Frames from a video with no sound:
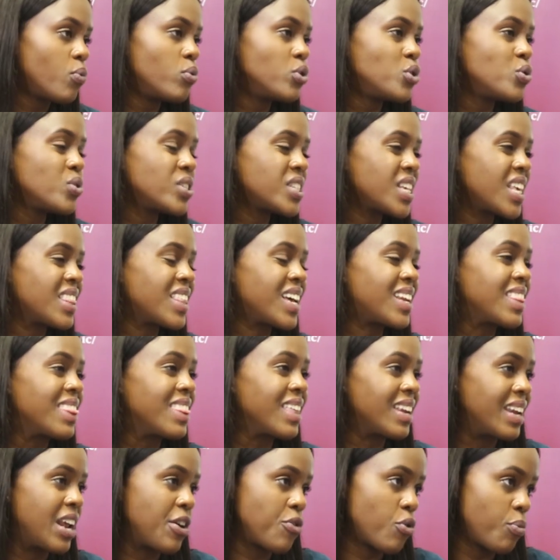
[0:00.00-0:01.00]
Mm. Would you say that
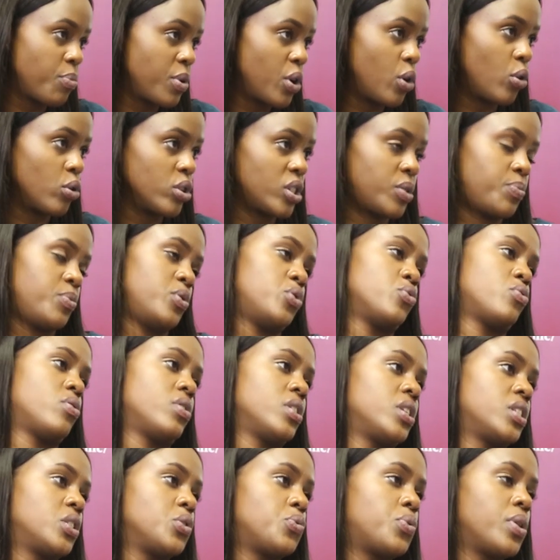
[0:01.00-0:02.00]
the Nairobi hospital
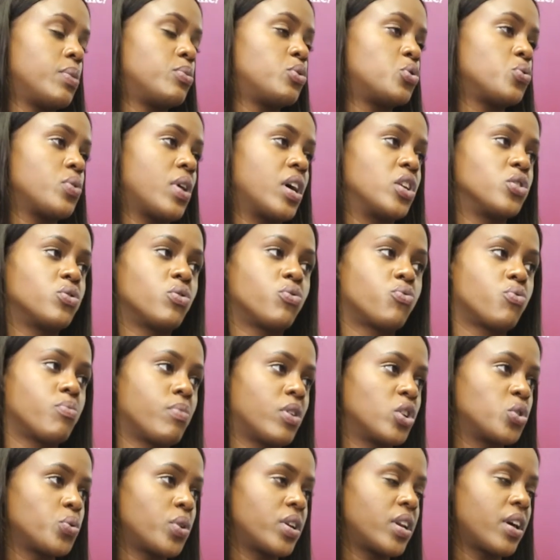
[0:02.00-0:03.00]
is equipped to handle
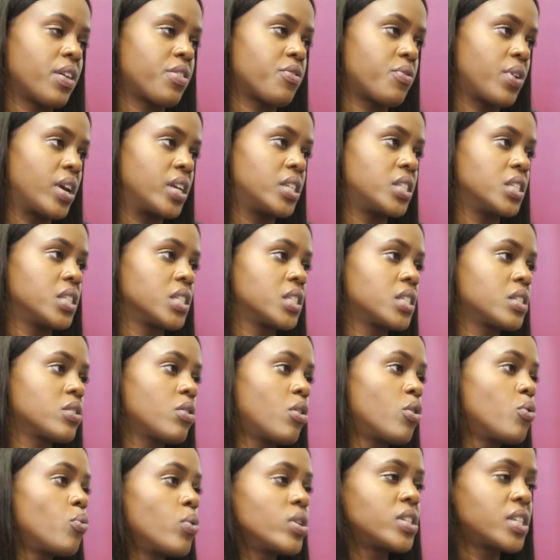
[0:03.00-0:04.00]
rheumatoid arthritis
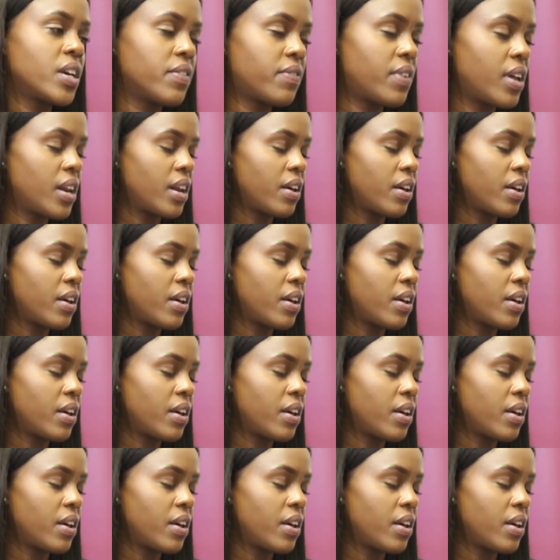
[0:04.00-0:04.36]
on whatever